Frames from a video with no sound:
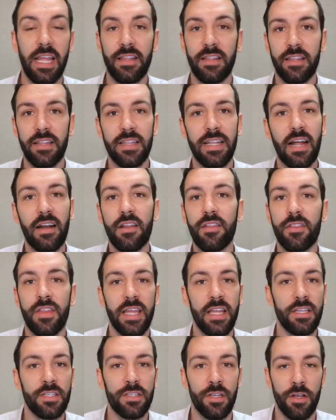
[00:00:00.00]
and none of
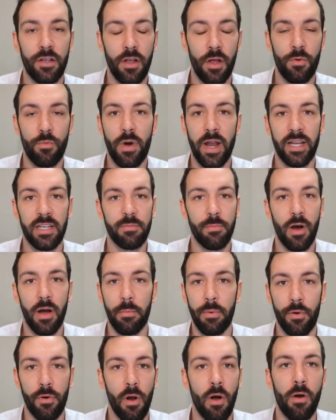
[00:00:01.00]
these are ranked by
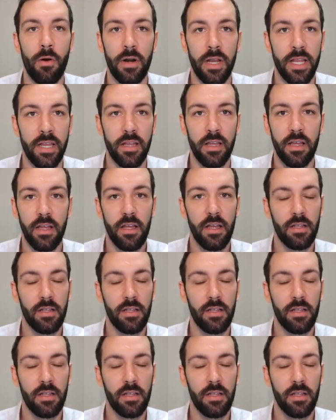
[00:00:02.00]
priority.